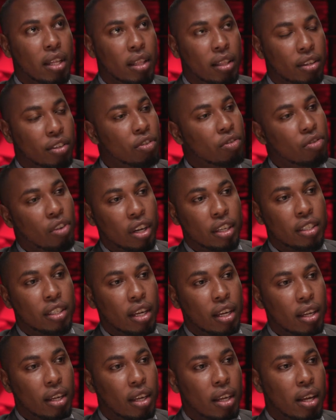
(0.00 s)
this
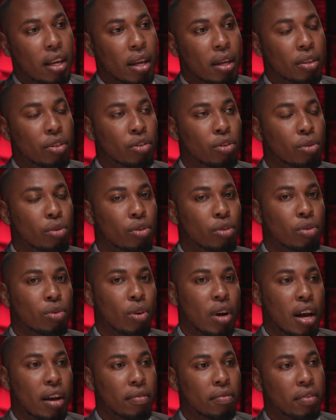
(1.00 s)
structure choose
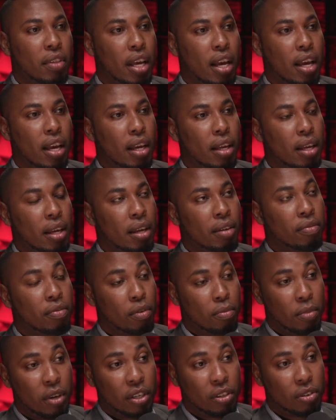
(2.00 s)
to have their
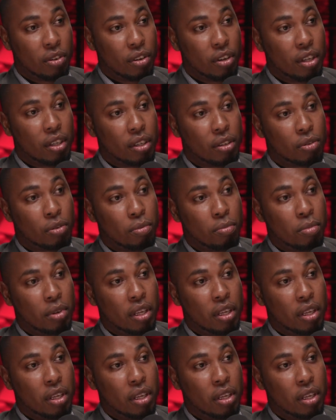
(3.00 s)
information to